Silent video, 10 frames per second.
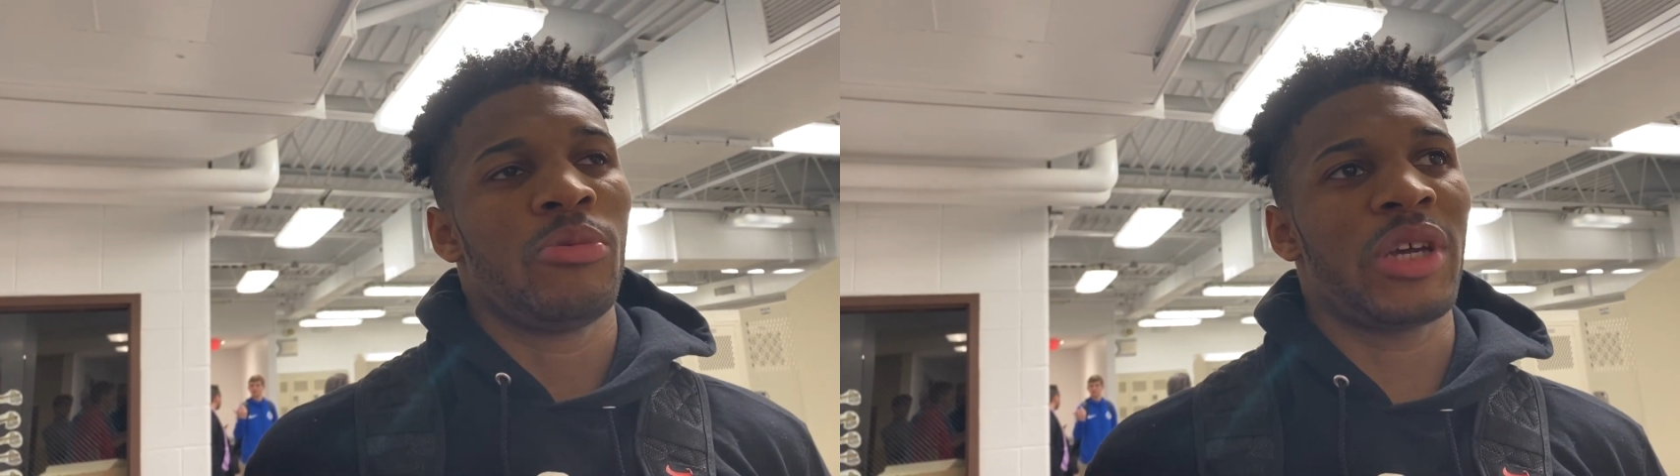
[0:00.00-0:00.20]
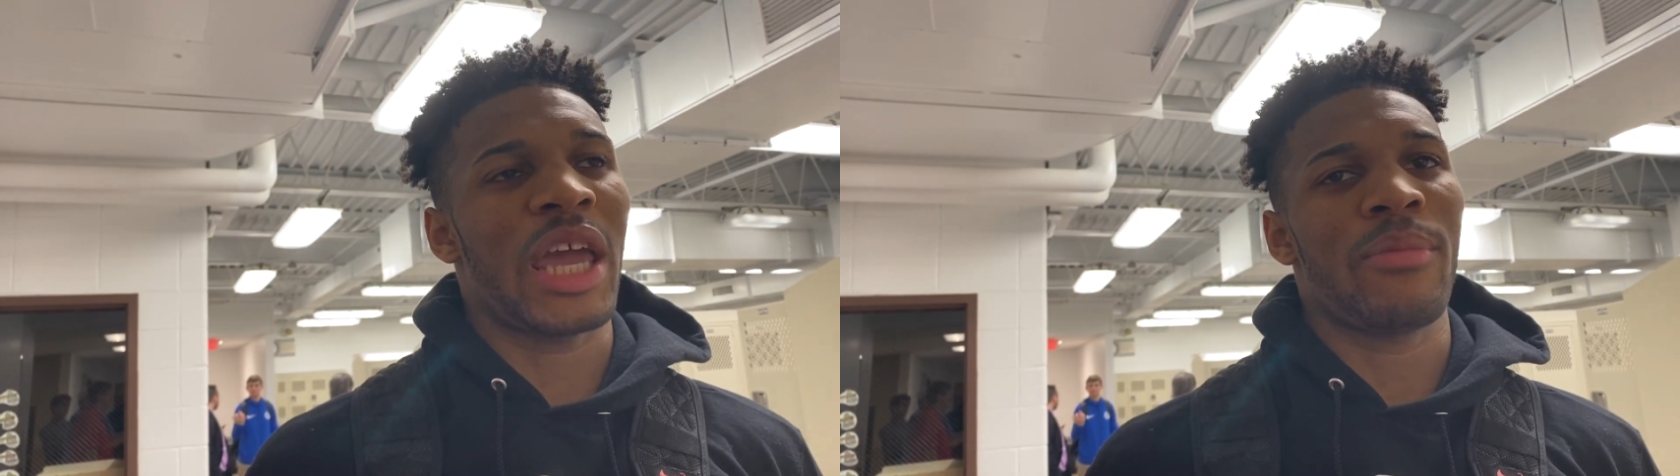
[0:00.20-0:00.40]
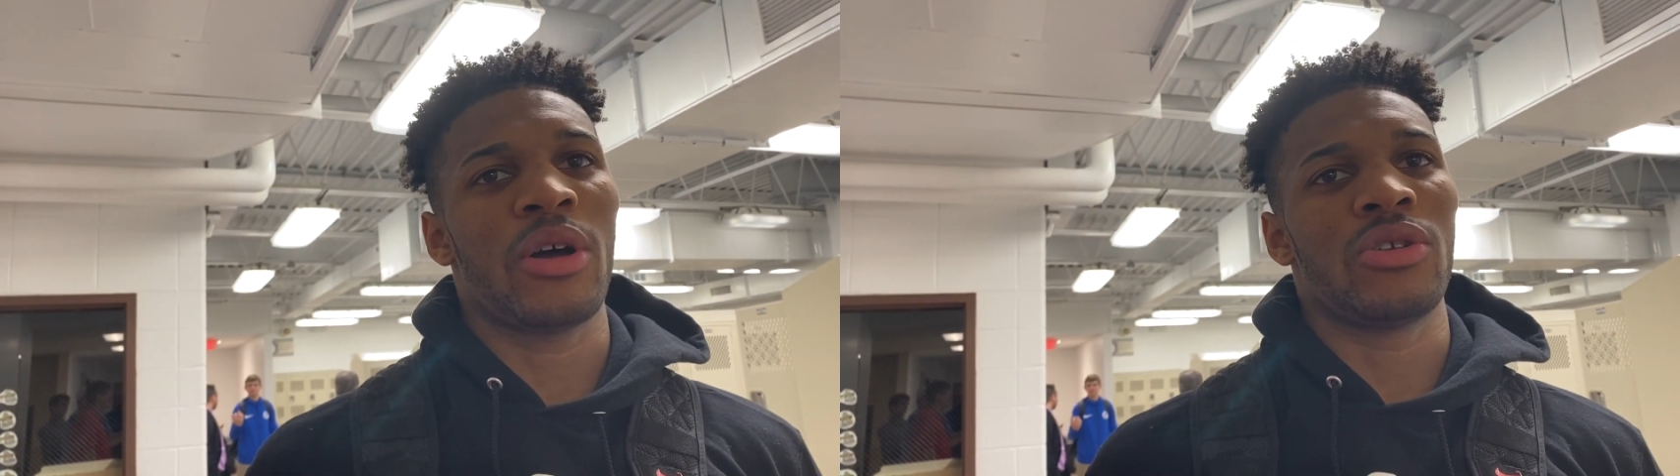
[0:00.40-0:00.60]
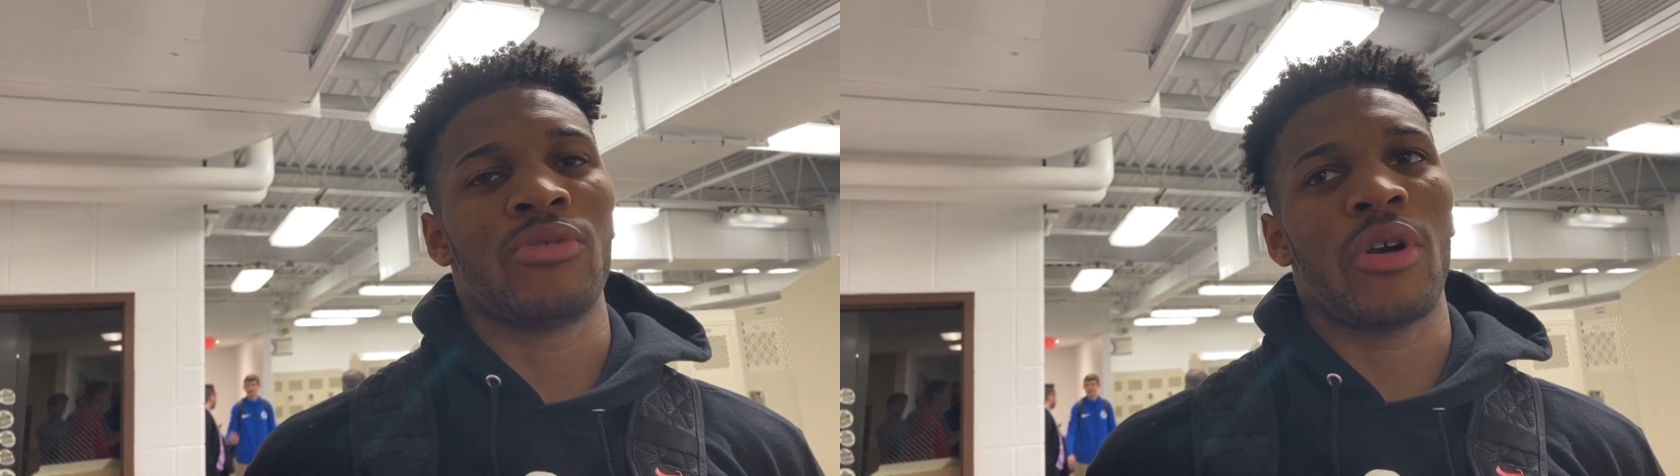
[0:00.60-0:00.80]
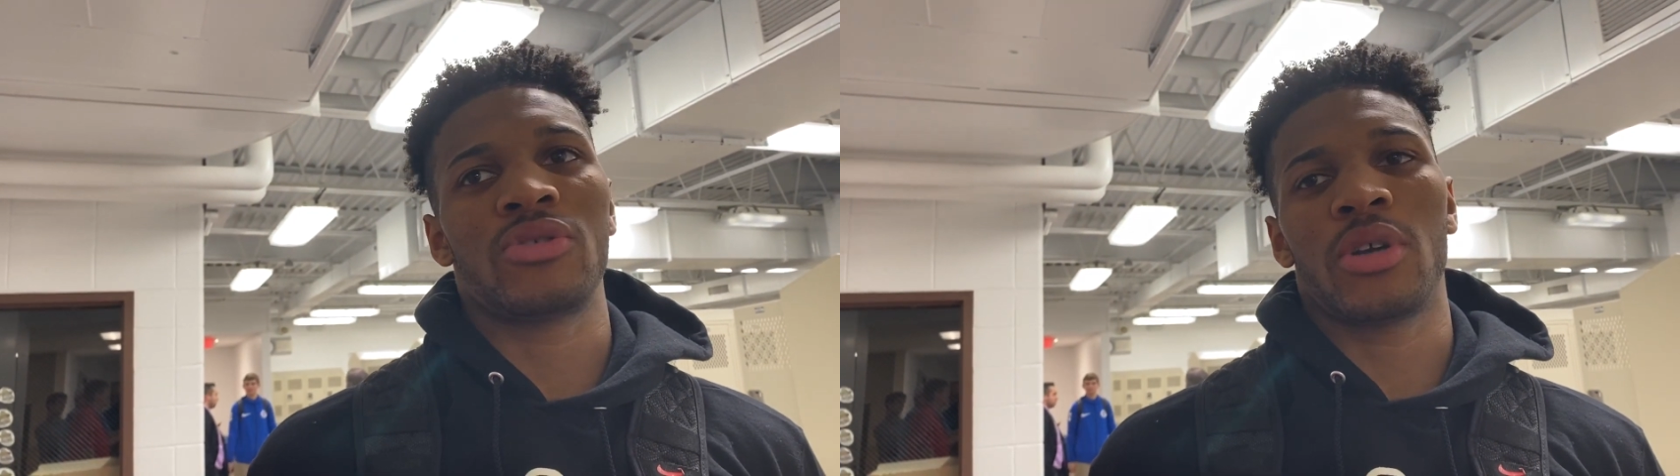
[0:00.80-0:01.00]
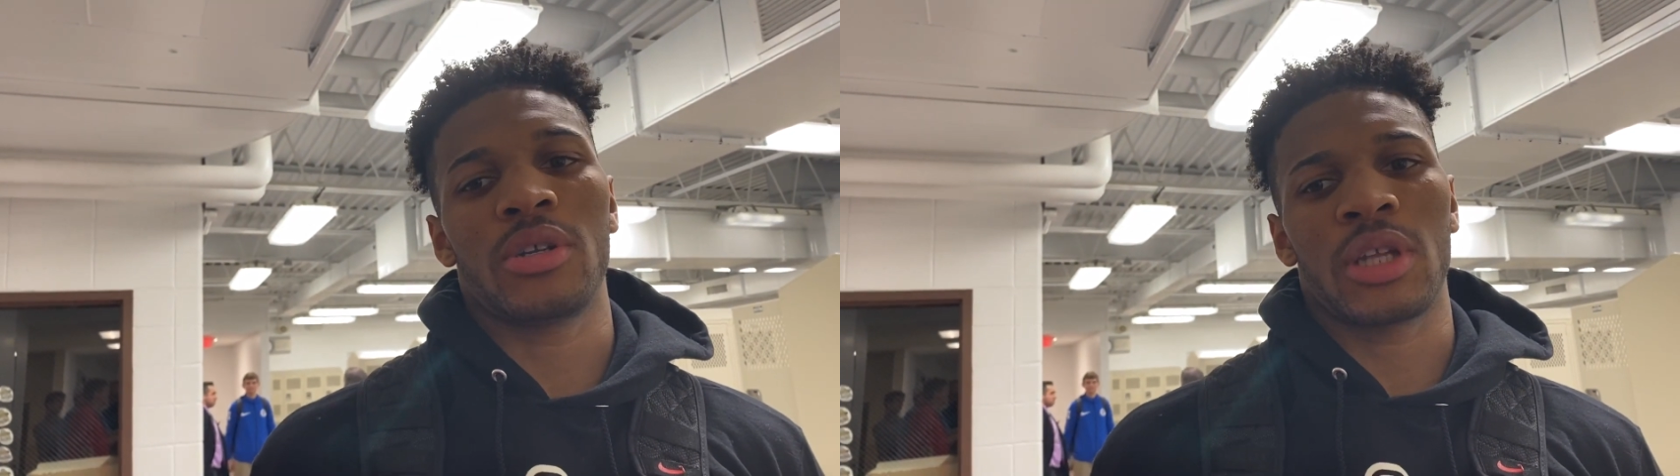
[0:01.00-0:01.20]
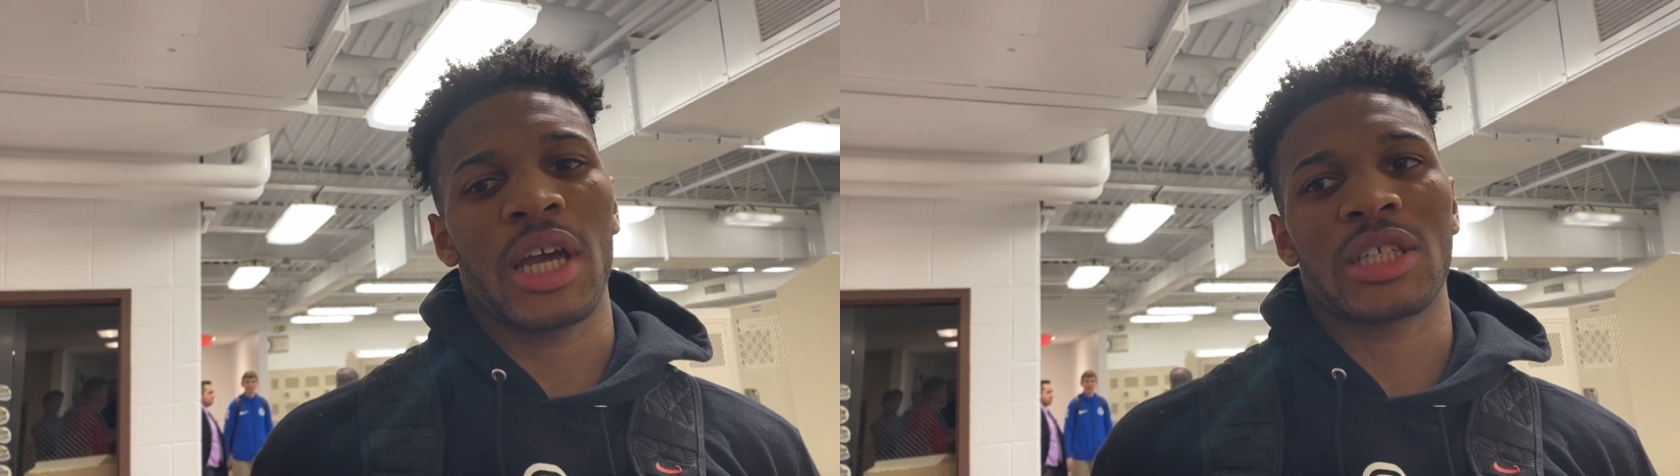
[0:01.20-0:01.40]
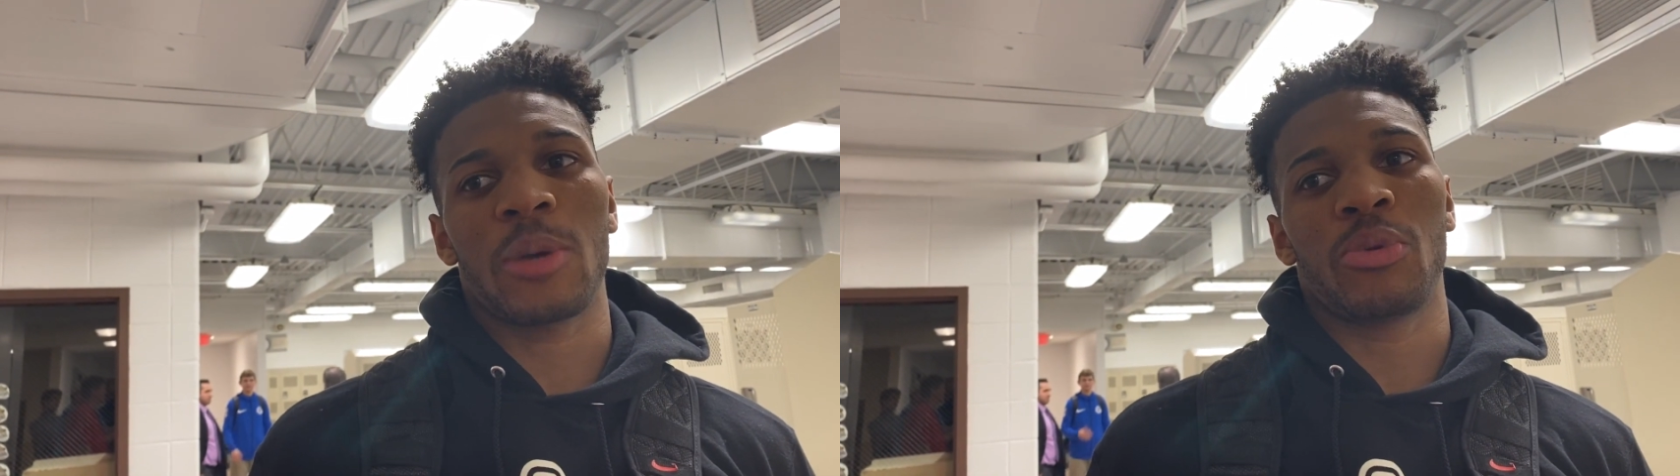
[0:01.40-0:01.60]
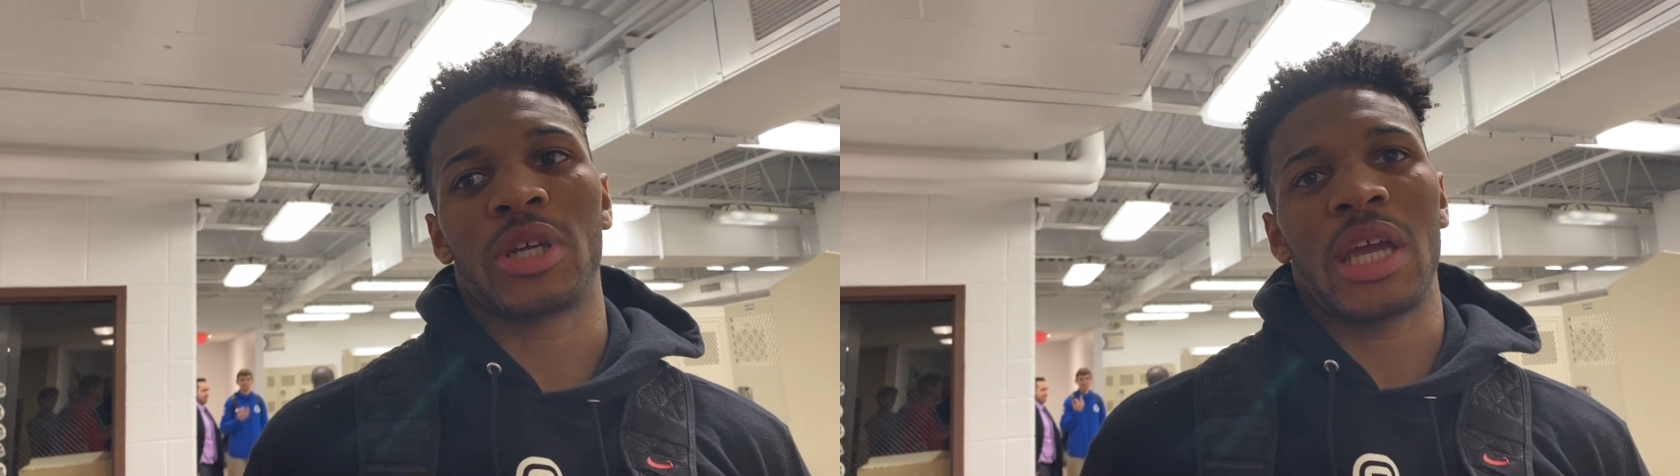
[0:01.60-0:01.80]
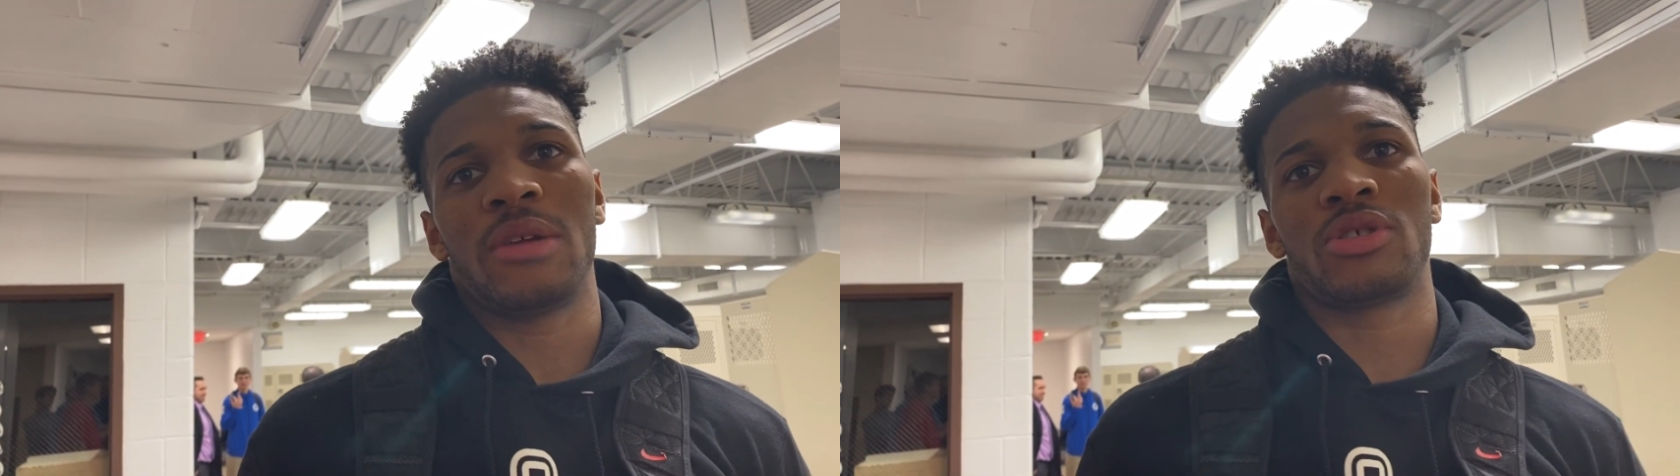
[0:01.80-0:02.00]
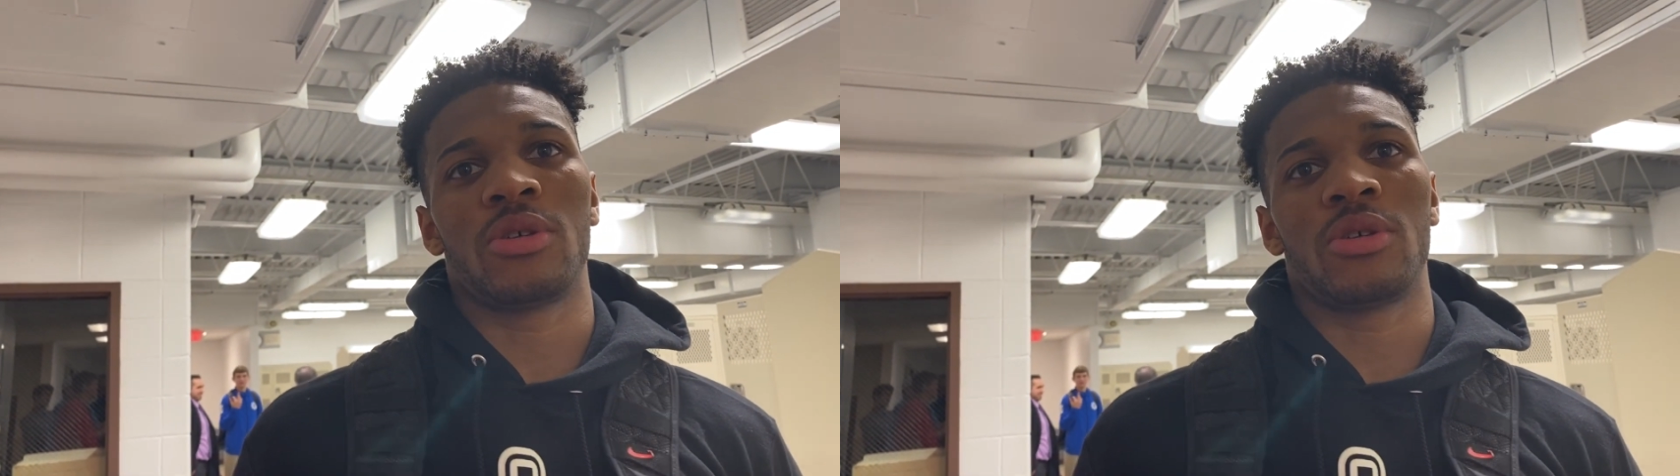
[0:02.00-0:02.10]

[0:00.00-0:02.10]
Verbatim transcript: We came out in a rough start the last couple of games,